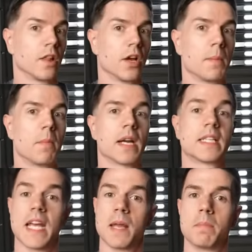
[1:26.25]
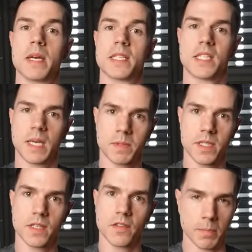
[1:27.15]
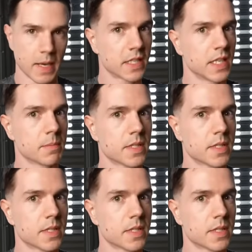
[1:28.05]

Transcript: going to learn my 10 best tips for better